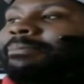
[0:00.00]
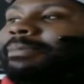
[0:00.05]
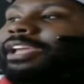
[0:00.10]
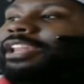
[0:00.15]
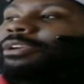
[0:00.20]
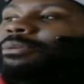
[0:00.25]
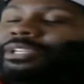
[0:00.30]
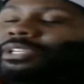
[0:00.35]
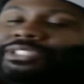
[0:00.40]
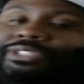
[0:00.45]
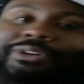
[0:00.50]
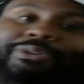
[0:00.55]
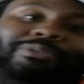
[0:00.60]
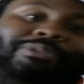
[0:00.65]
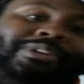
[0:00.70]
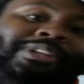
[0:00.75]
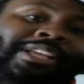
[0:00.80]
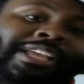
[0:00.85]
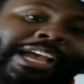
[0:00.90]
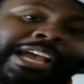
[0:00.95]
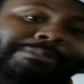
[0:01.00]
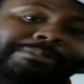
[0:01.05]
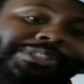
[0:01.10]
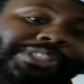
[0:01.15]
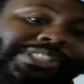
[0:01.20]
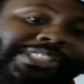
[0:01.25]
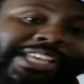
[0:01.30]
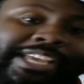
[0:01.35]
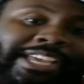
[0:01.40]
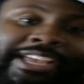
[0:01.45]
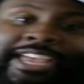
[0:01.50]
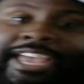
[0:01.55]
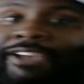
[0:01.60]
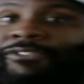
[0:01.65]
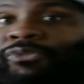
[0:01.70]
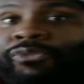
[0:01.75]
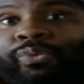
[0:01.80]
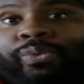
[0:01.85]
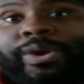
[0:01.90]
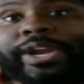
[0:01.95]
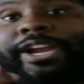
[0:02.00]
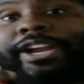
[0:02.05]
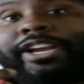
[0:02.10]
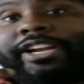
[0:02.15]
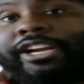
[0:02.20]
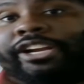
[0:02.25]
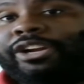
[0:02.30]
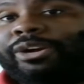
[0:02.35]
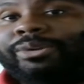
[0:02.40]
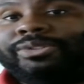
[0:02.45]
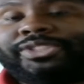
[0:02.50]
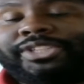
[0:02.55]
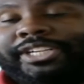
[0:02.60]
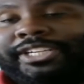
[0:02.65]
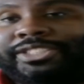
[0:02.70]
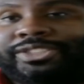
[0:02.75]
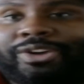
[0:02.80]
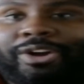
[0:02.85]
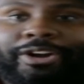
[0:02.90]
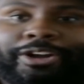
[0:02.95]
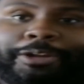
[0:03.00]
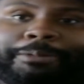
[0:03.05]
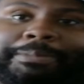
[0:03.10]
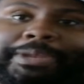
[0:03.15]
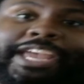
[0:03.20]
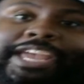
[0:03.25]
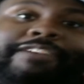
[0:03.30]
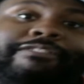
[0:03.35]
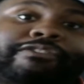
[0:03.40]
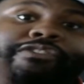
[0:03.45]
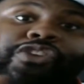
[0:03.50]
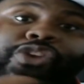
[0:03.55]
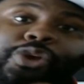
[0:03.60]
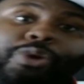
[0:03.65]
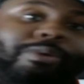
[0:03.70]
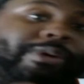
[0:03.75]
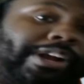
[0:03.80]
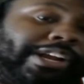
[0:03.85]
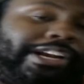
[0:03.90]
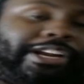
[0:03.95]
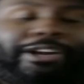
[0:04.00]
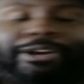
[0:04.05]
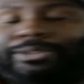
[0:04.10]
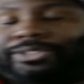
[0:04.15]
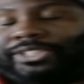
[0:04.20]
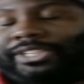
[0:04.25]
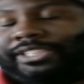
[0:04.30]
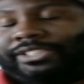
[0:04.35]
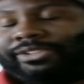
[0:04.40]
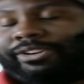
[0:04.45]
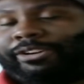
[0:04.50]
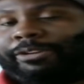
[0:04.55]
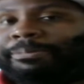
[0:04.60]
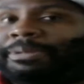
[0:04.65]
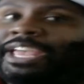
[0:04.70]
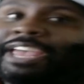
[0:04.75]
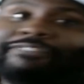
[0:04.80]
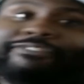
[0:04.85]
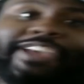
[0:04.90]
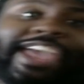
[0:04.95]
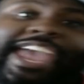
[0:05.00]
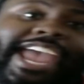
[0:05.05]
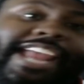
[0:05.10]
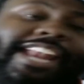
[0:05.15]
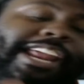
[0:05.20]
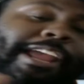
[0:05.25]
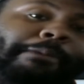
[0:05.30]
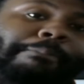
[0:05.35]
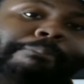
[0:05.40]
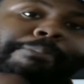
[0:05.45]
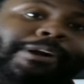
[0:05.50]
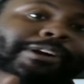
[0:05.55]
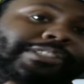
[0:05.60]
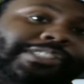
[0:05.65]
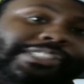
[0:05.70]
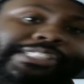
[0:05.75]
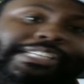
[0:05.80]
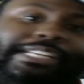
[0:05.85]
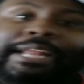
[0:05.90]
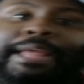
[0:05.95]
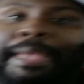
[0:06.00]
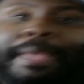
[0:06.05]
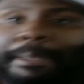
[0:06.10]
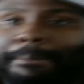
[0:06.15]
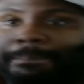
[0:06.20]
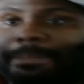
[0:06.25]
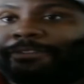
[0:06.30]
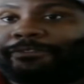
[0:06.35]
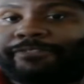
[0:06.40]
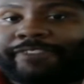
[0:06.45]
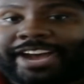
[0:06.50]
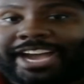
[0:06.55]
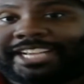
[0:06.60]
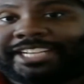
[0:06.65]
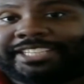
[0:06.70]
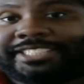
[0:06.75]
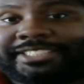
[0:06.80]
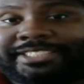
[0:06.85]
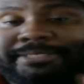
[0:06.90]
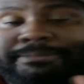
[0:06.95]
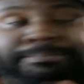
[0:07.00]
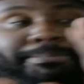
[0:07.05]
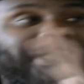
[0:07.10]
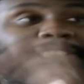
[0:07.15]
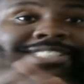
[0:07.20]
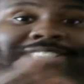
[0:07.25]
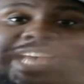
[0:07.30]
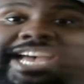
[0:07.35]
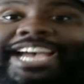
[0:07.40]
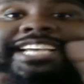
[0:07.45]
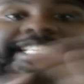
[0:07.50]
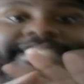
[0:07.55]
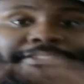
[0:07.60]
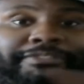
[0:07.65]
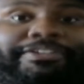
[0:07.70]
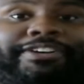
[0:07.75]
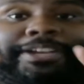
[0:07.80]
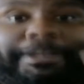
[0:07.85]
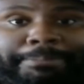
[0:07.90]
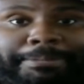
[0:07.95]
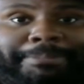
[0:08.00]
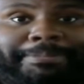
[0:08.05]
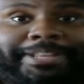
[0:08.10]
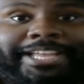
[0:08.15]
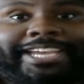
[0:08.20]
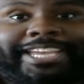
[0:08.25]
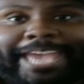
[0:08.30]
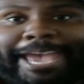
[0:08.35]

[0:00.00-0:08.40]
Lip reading: Anyway, so, I'm just saying, if we're gonna go to this argument, if you were gonna go to this argument, if any person besides the fucking people at